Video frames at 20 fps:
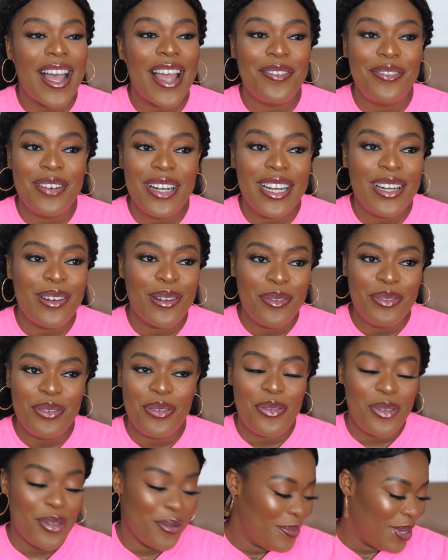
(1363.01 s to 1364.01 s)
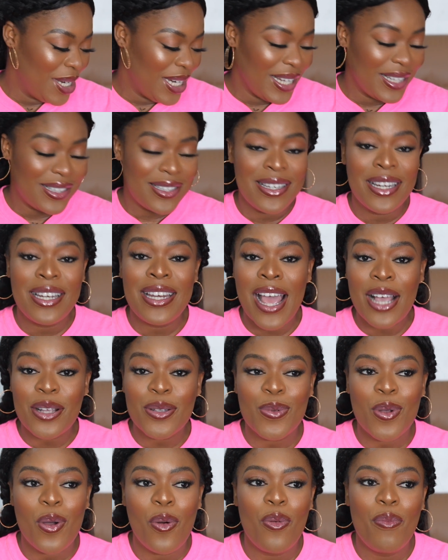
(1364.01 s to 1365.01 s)
I really loved filming it. The
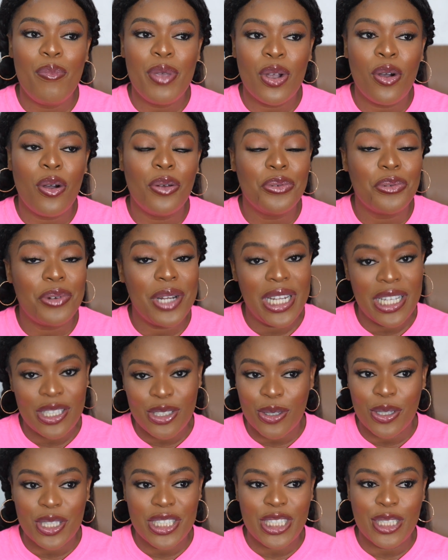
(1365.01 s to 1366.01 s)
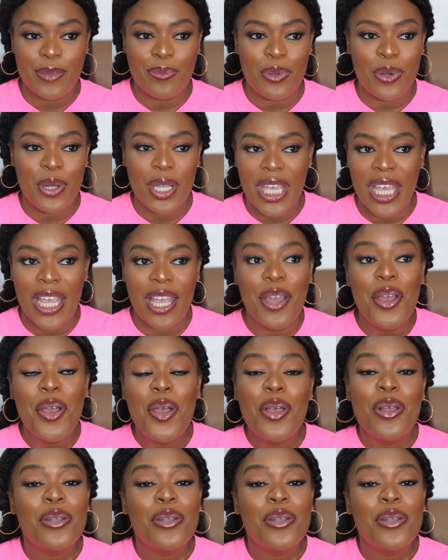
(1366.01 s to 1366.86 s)
next one will be on relationship, okay?